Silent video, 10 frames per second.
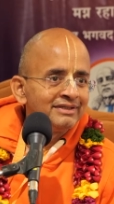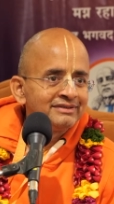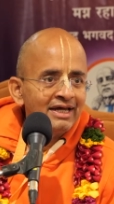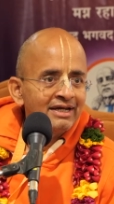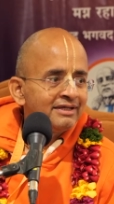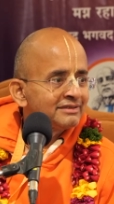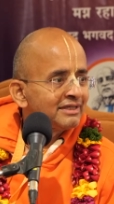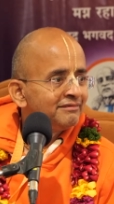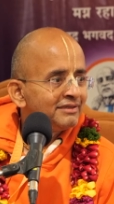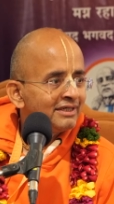But chariot is
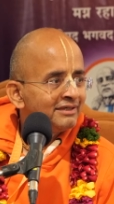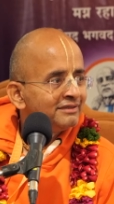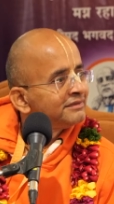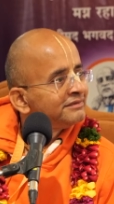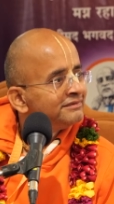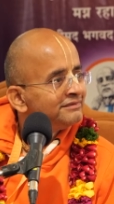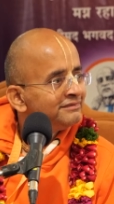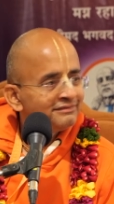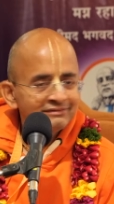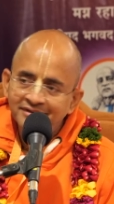converted into
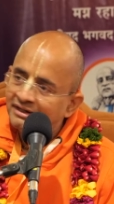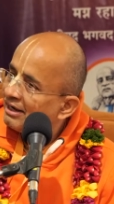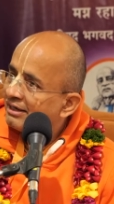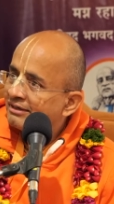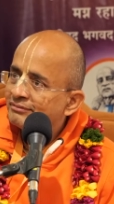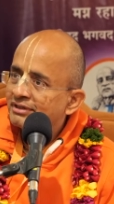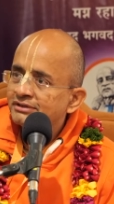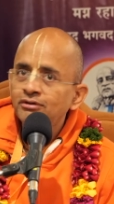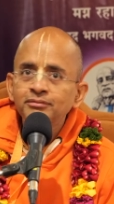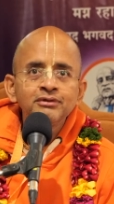car
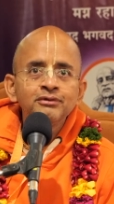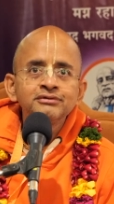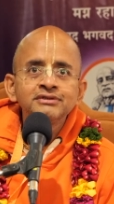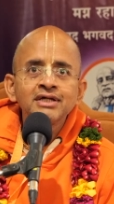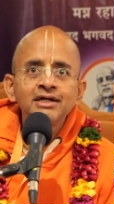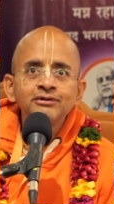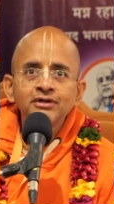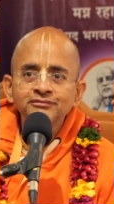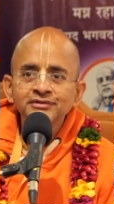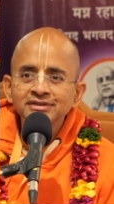because nobody goes in chariot
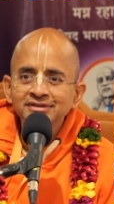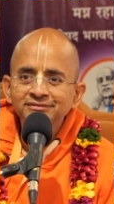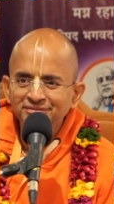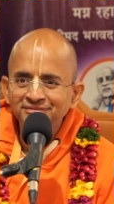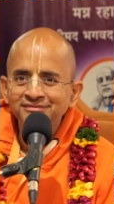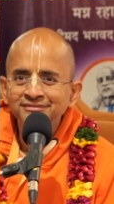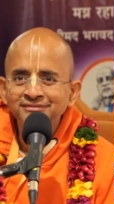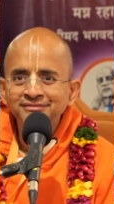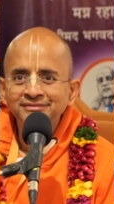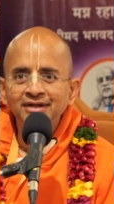to office.
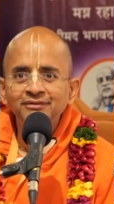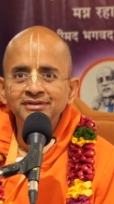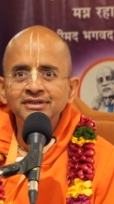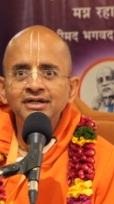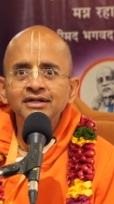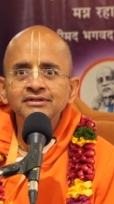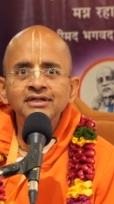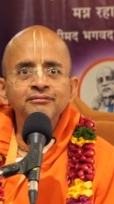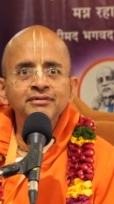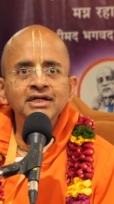You go in the car.
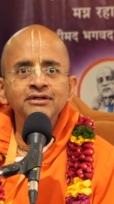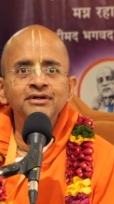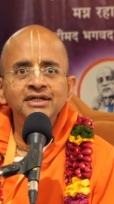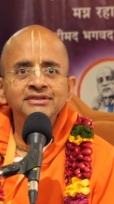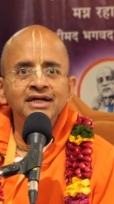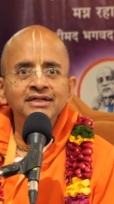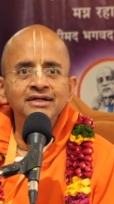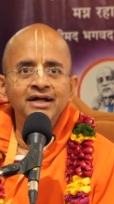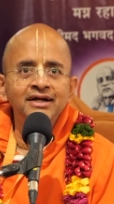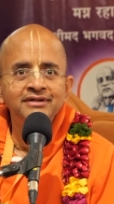Then immediately you
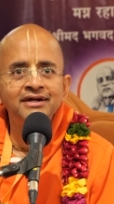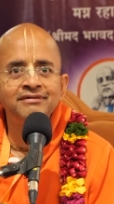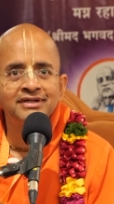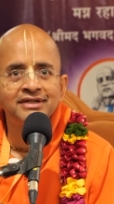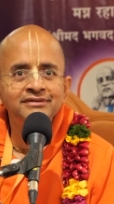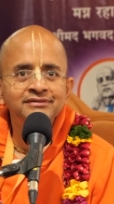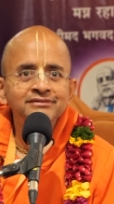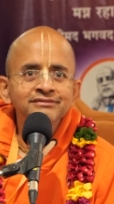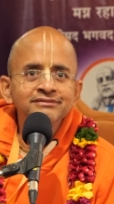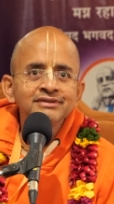understand car and driver.
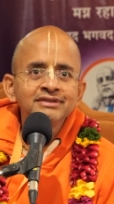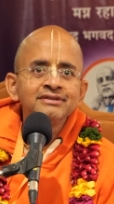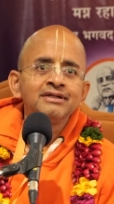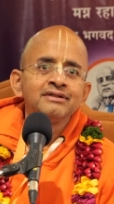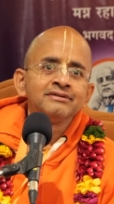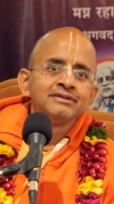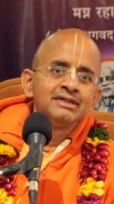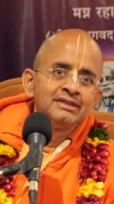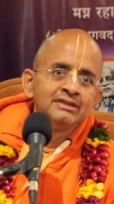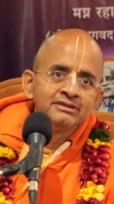Isn't it?
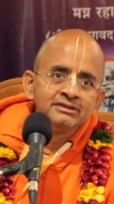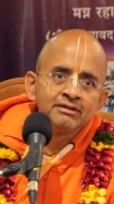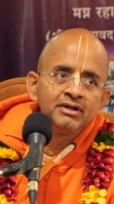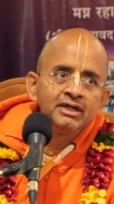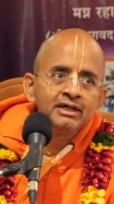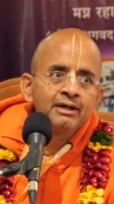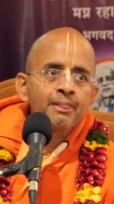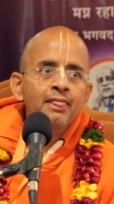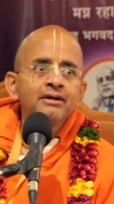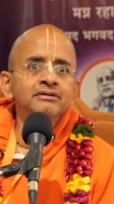
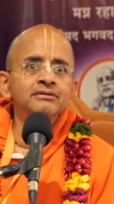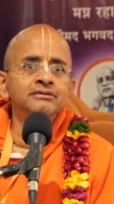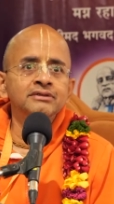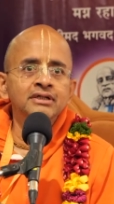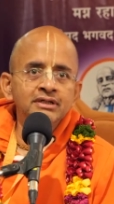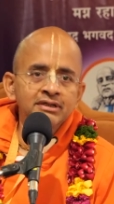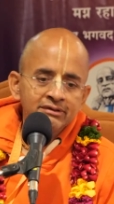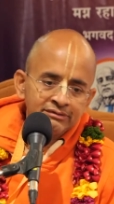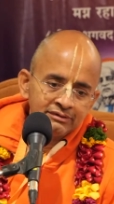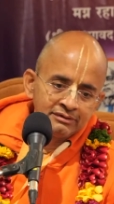Similarly,
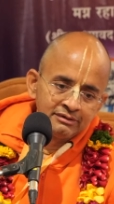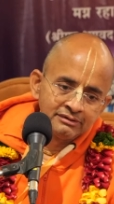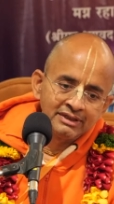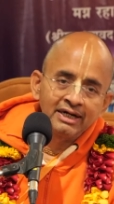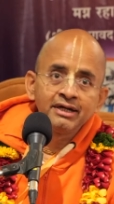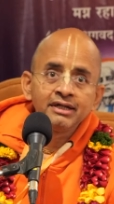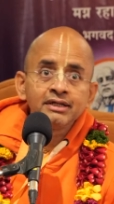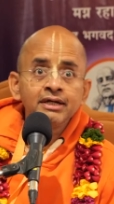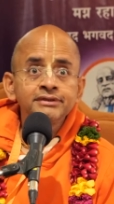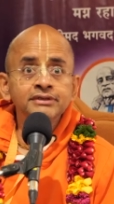the
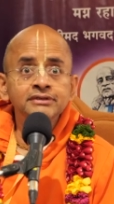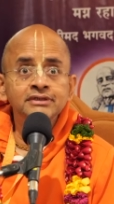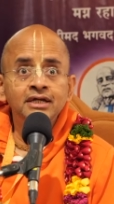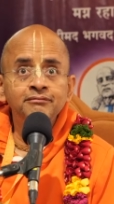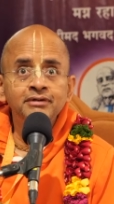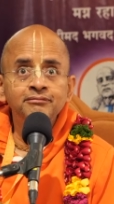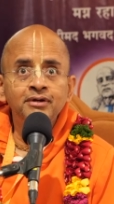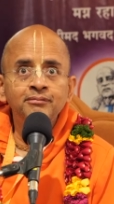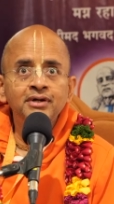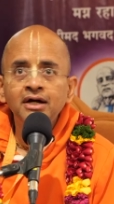secondary creation is done by
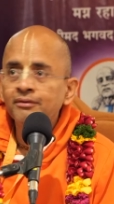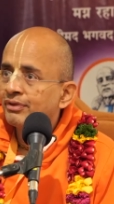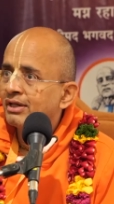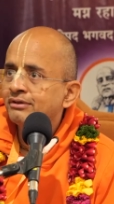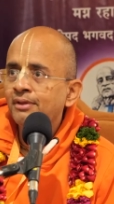Brahma.